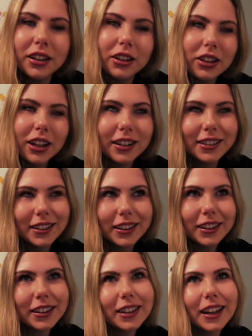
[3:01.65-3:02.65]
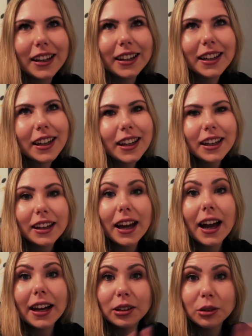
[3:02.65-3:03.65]
here in Iceland. Like
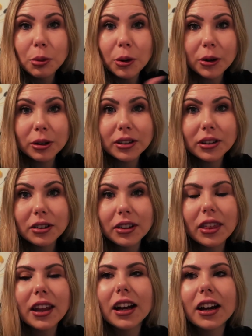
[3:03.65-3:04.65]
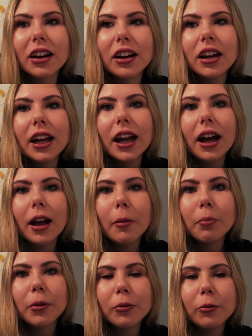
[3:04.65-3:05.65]
the icebergs are there.
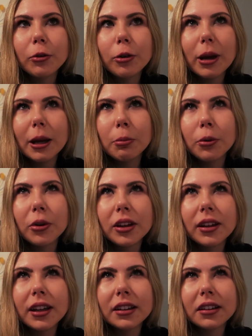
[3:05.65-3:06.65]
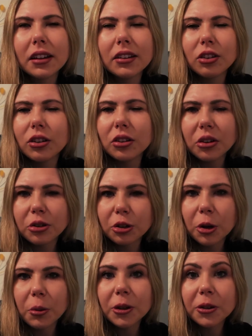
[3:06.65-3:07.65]
Um, from April, I think, until
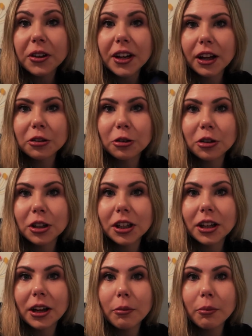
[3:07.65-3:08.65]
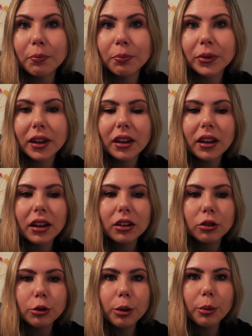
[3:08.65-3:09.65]
October, you can actually
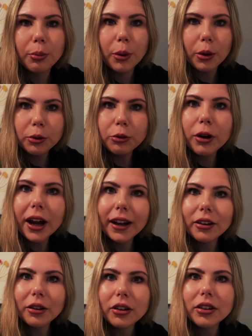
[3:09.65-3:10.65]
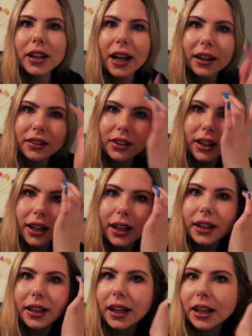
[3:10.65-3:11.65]
do a boat ride on that
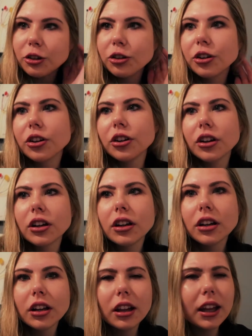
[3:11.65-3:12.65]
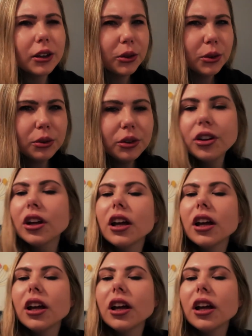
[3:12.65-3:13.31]
uh, glacier lagoon